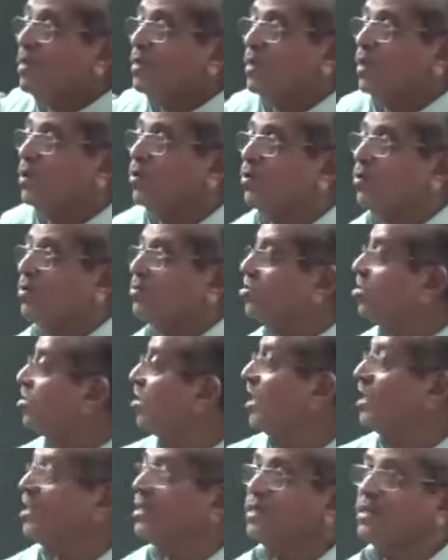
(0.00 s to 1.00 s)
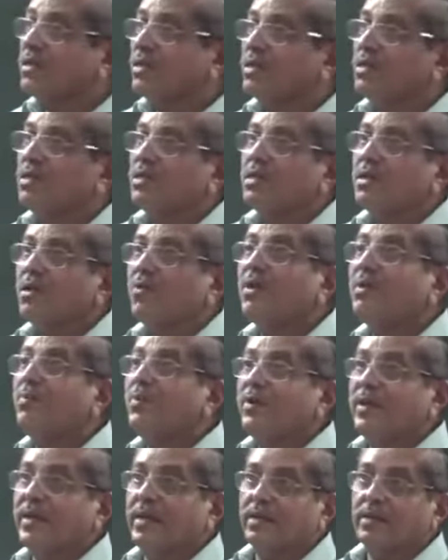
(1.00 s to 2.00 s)
then no, just like one
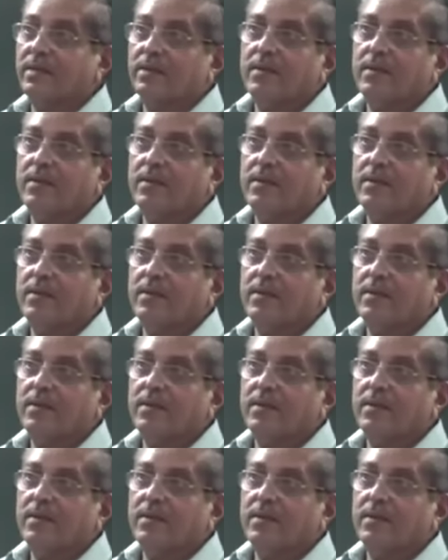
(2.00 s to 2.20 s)
butane.